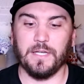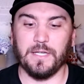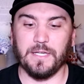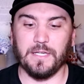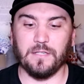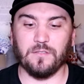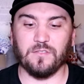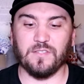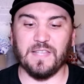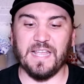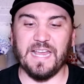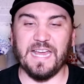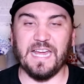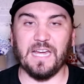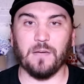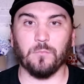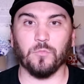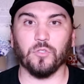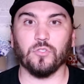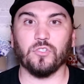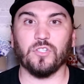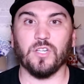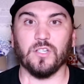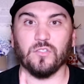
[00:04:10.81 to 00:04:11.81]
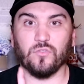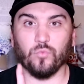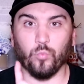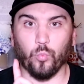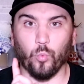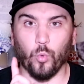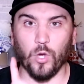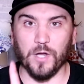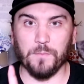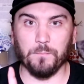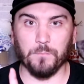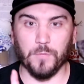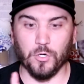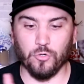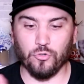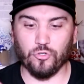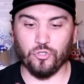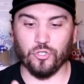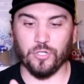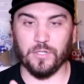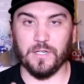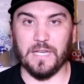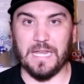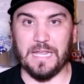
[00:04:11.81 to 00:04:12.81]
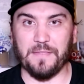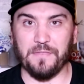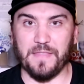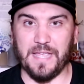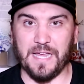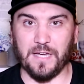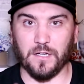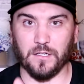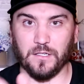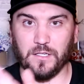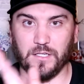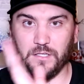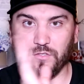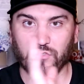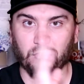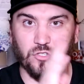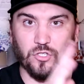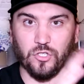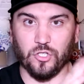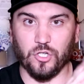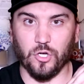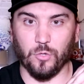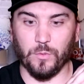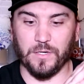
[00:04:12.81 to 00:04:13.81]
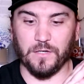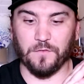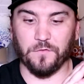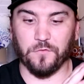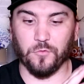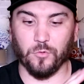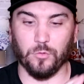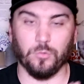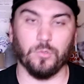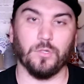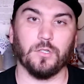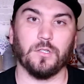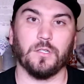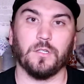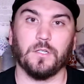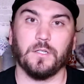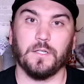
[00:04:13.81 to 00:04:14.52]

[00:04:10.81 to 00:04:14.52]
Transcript: is the hammer does one motion, and that is going forward.